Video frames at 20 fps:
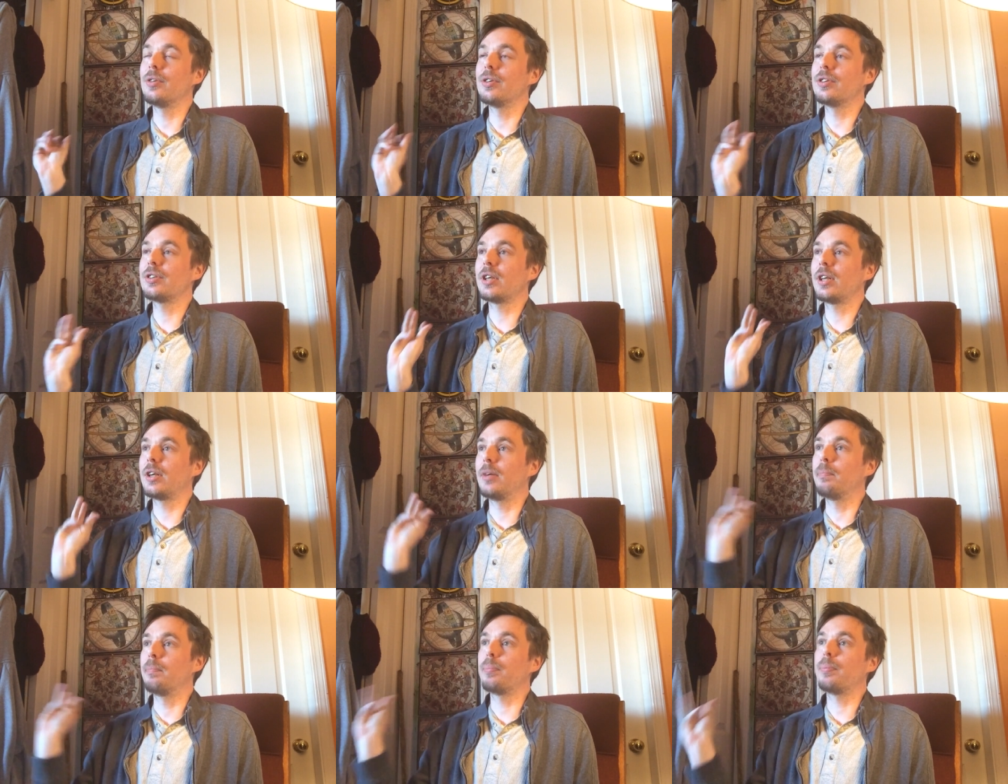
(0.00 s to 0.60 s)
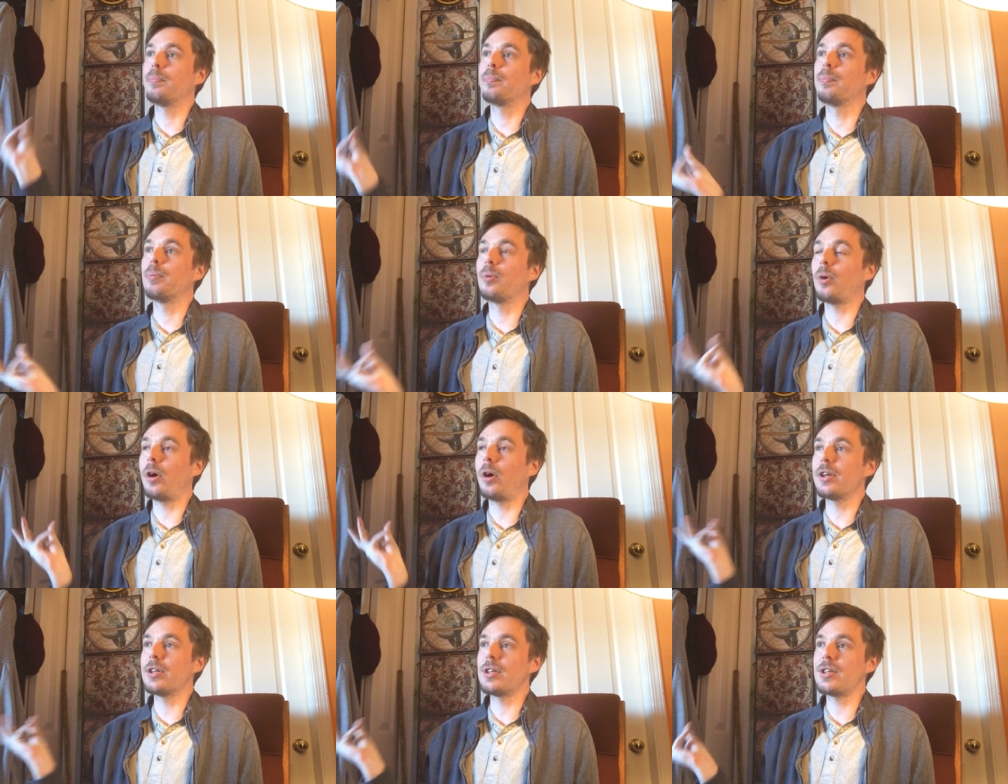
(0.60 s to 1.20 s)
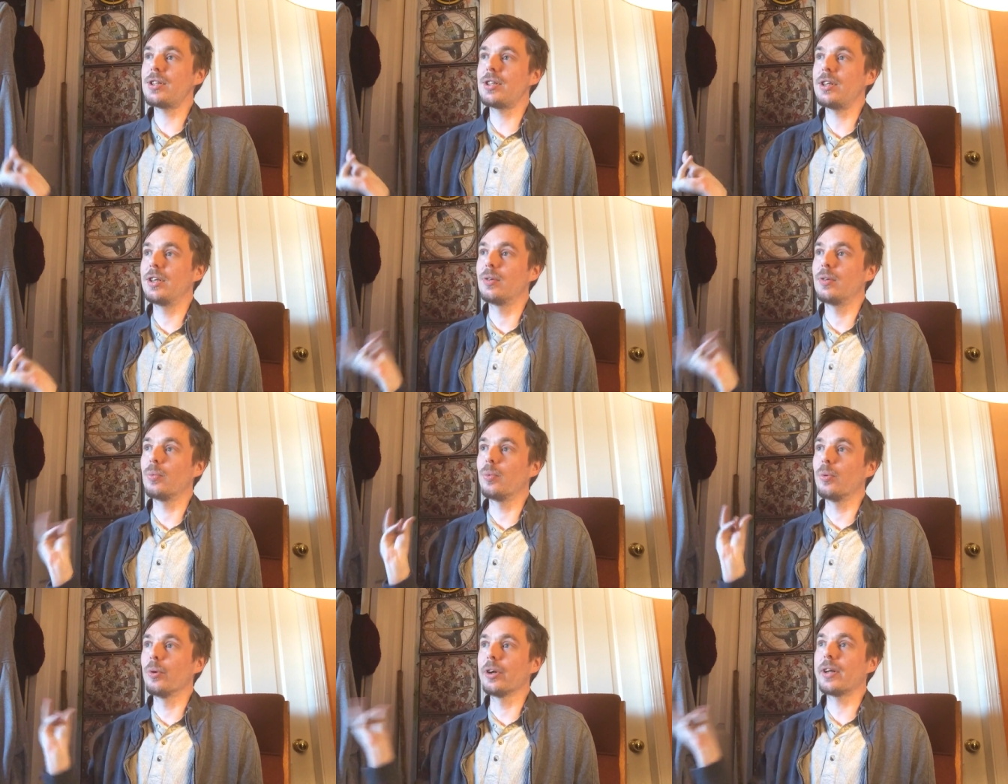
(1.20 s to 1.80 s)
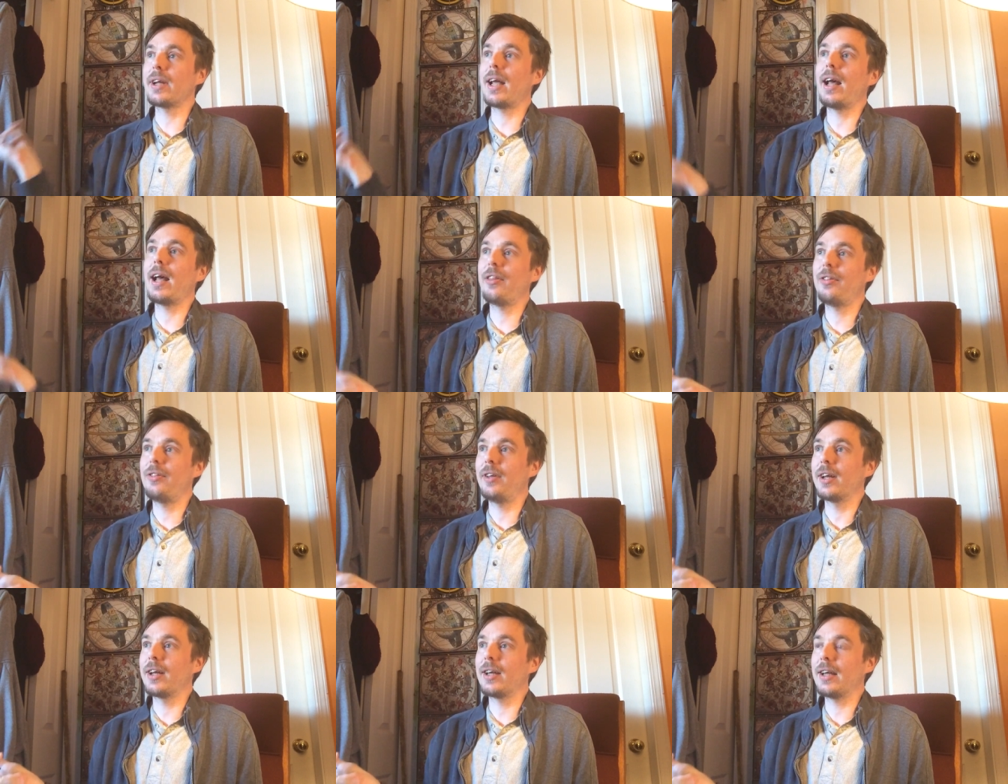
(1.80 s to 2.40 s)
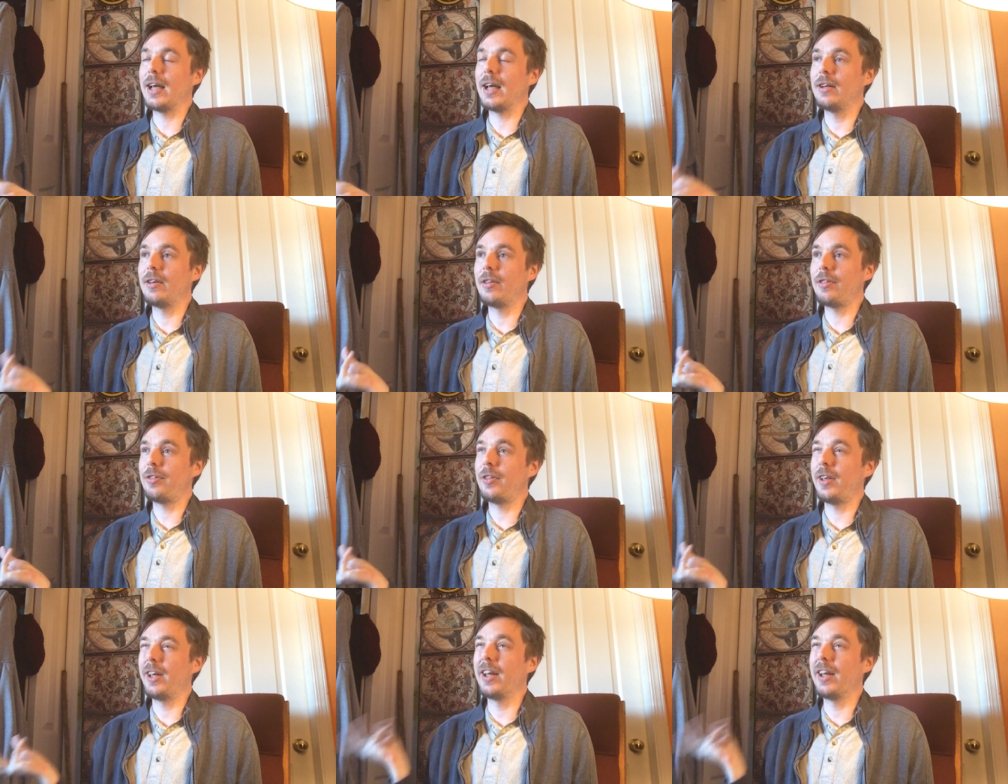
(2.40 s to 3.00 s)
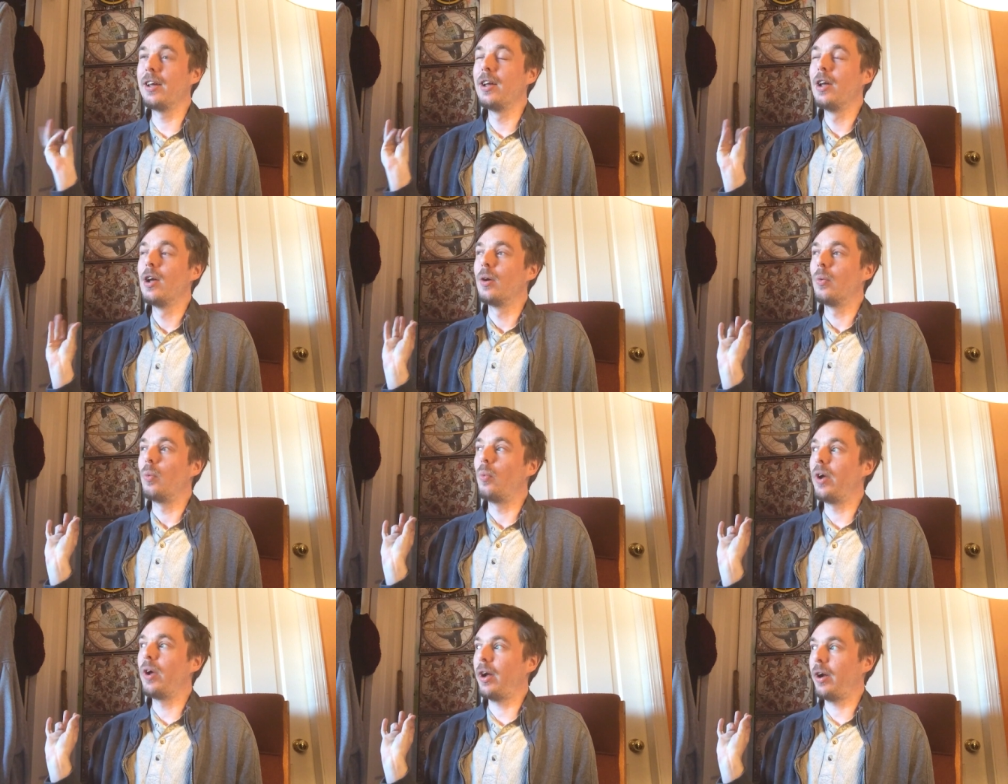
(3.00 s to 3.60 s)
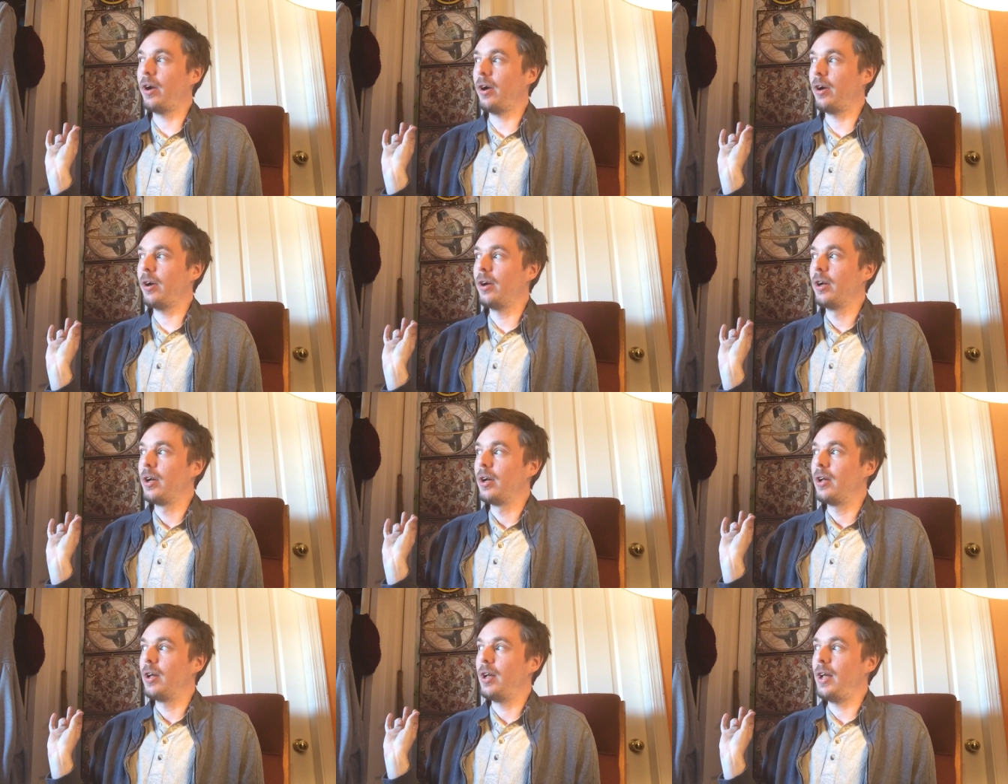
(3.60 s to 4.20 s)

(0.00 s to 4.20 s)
this kind of Protestant work ethic kind of thing where